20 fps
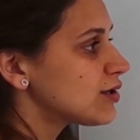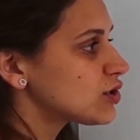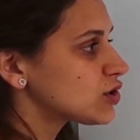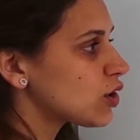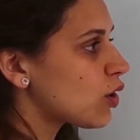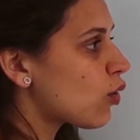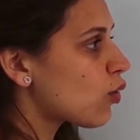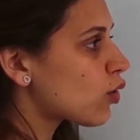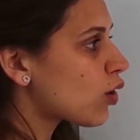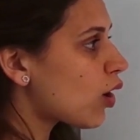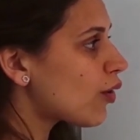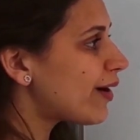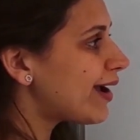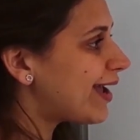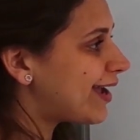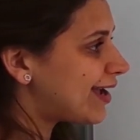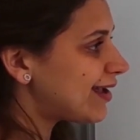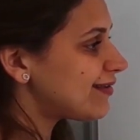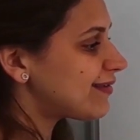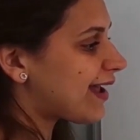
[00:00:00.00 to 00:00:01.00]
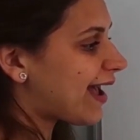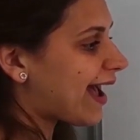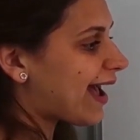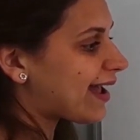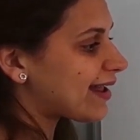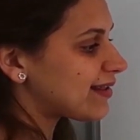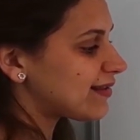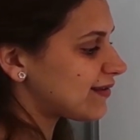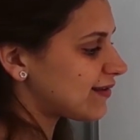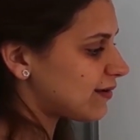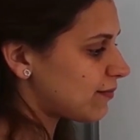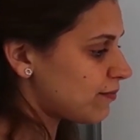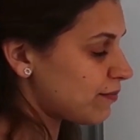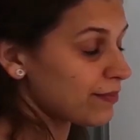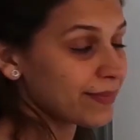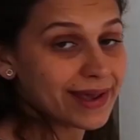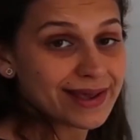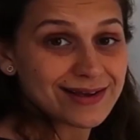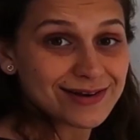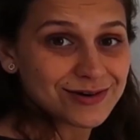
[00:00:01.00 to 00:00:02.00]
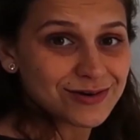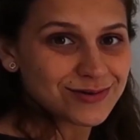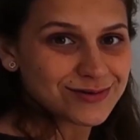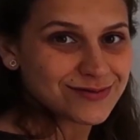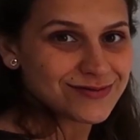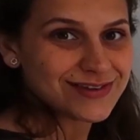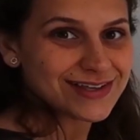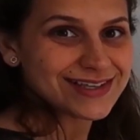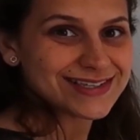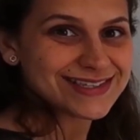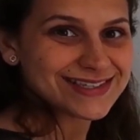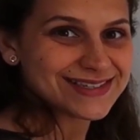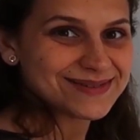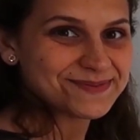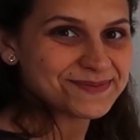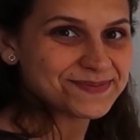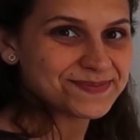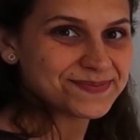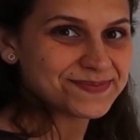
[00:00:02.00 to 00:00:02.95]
So go ahead and make a note of this.